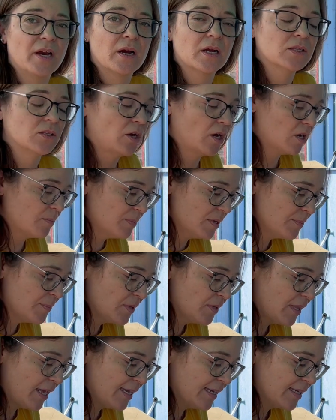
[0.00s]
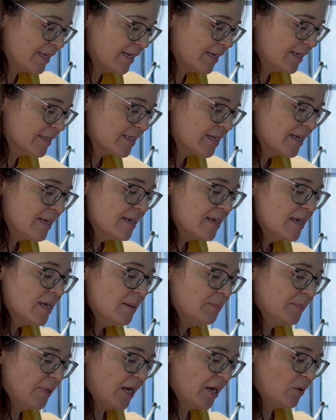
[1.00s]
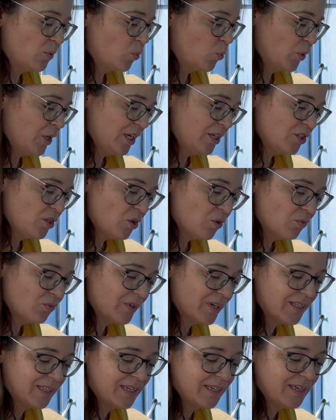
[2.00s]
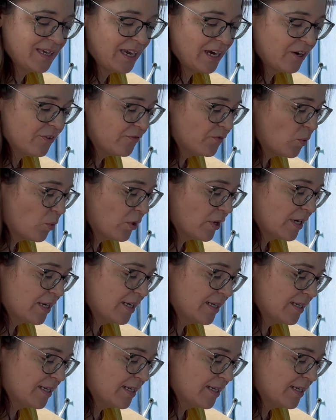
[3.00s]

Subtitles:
A lot of people like it, but we don't really care for it.